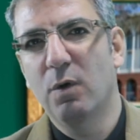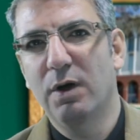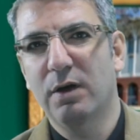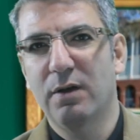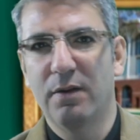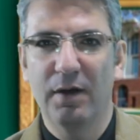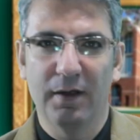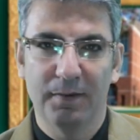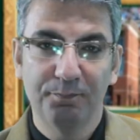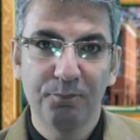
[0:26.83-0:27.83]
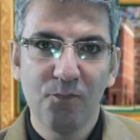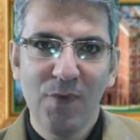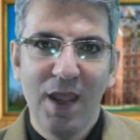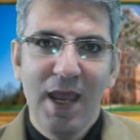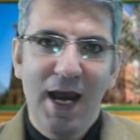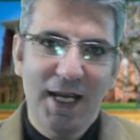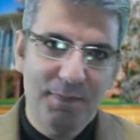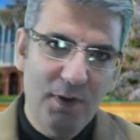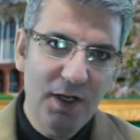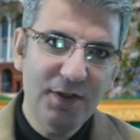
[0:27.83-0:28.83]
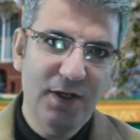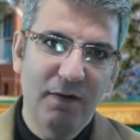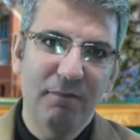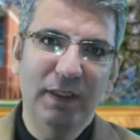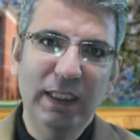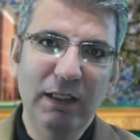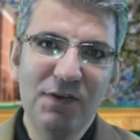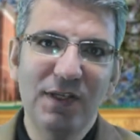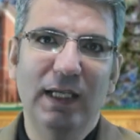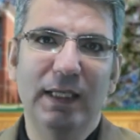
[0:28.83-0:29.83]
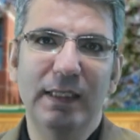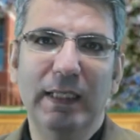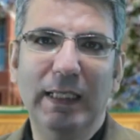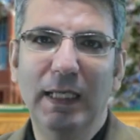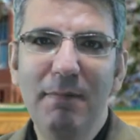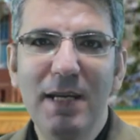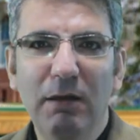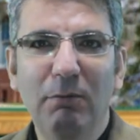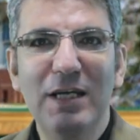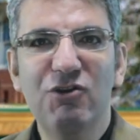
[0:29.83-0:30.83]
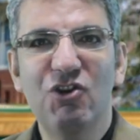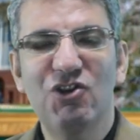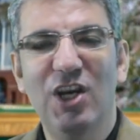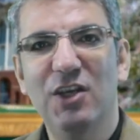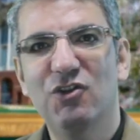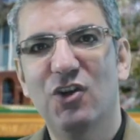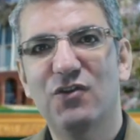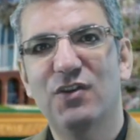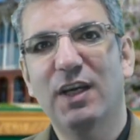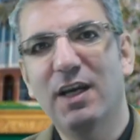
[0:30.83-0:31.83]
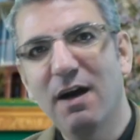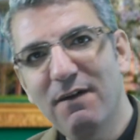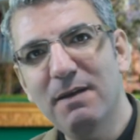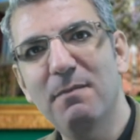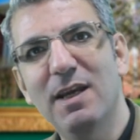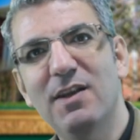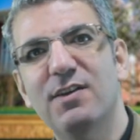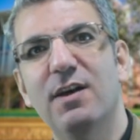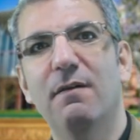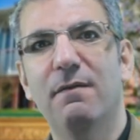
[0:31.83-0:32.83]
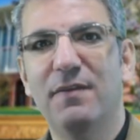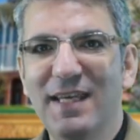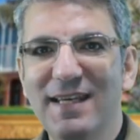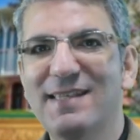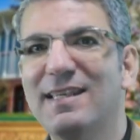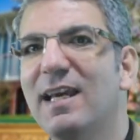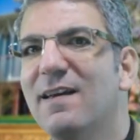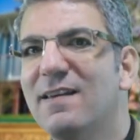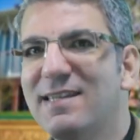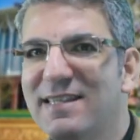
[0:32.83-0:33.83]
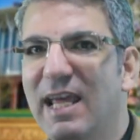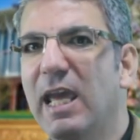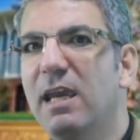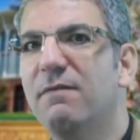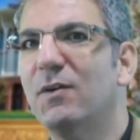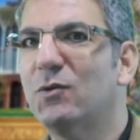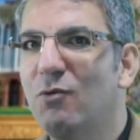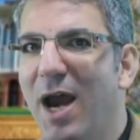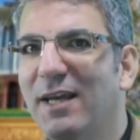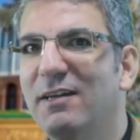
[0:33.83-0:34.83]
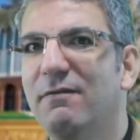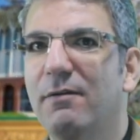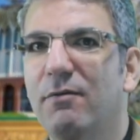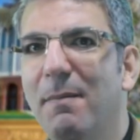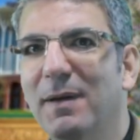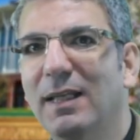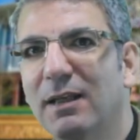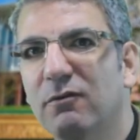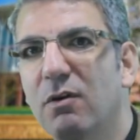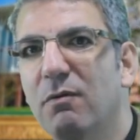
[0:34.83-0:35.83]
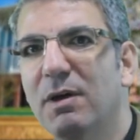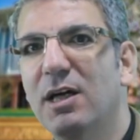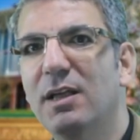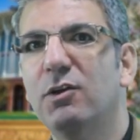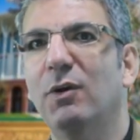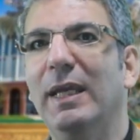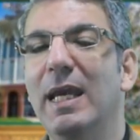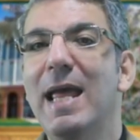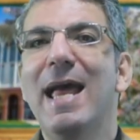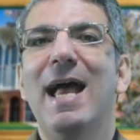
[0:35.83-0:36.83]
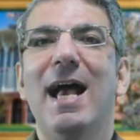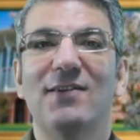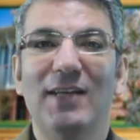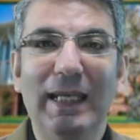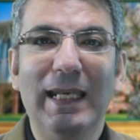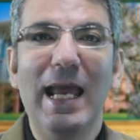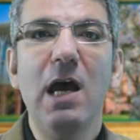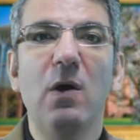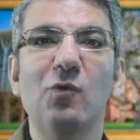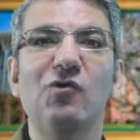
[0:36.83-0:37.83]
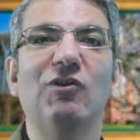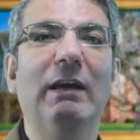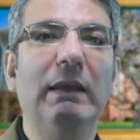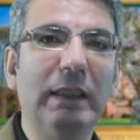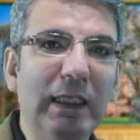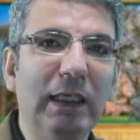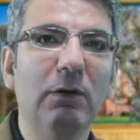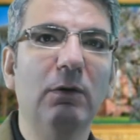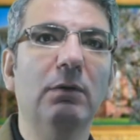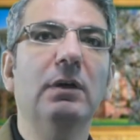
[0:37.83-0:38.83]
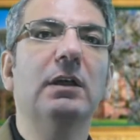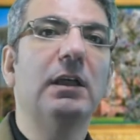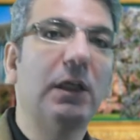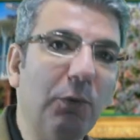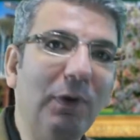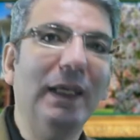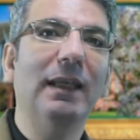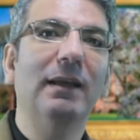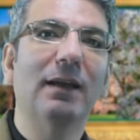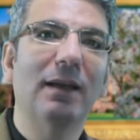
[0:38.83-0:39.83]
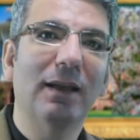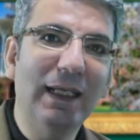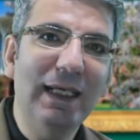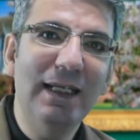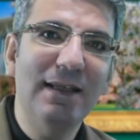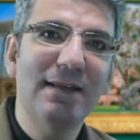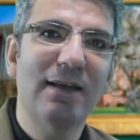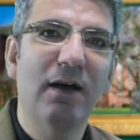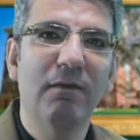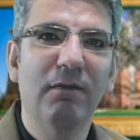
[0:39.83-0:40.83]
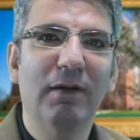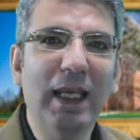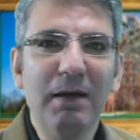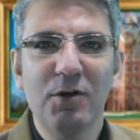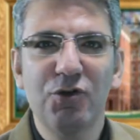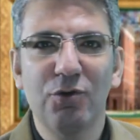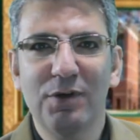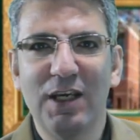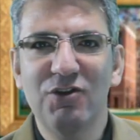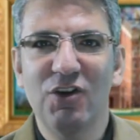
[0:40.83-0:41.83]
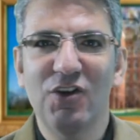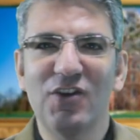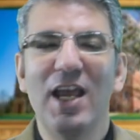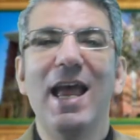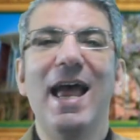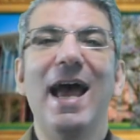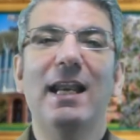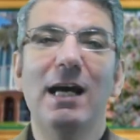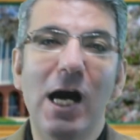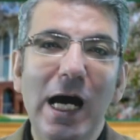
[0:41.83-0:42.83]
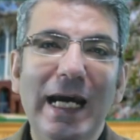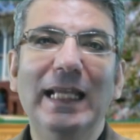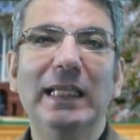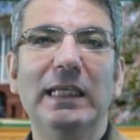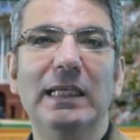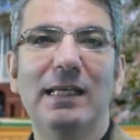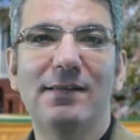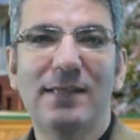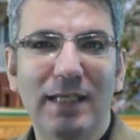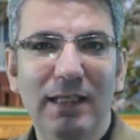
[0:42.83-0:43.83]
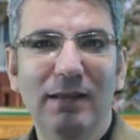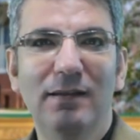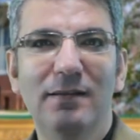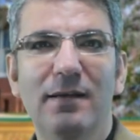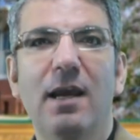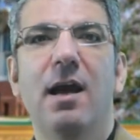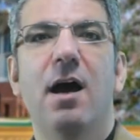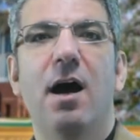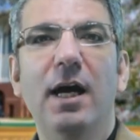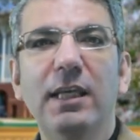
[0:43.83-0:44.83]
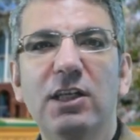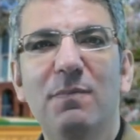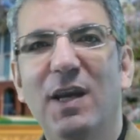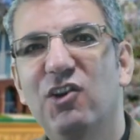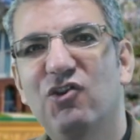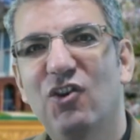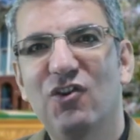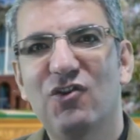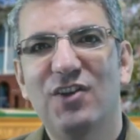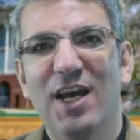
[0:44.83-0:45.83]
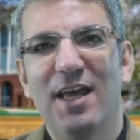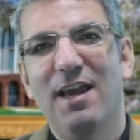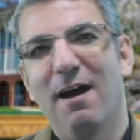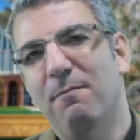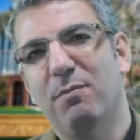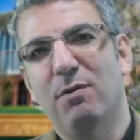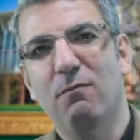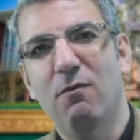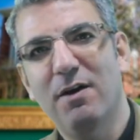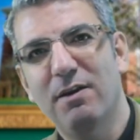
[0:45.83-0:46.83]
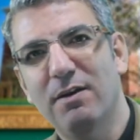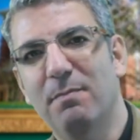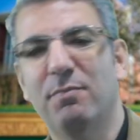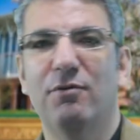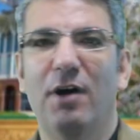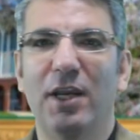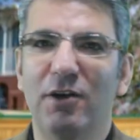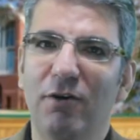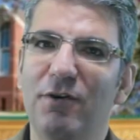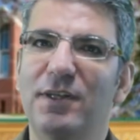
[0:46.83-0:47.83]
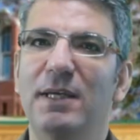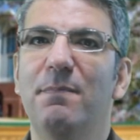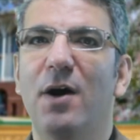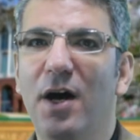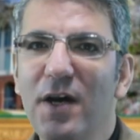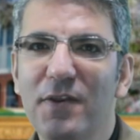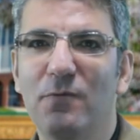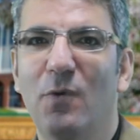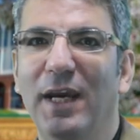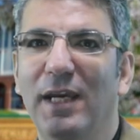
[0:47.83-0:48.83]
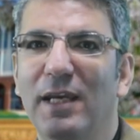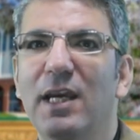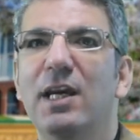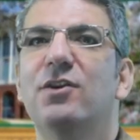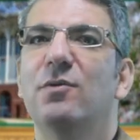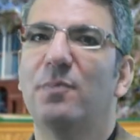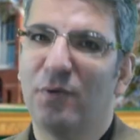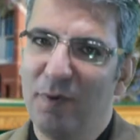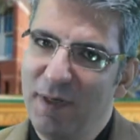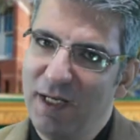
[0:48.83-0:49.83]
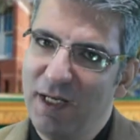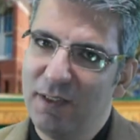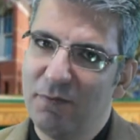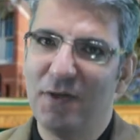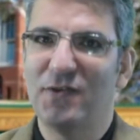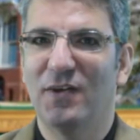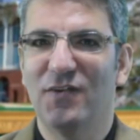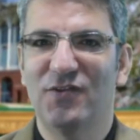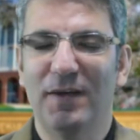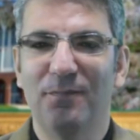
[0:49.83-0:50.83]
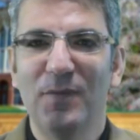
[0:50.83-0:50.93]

work there. As part of New Zealand immigration changes, the government of this safe, attractive and rapidly growing country has announced a new green list of labor shortages and highly skilled occupations that have provided a priority pathway to permanent residency.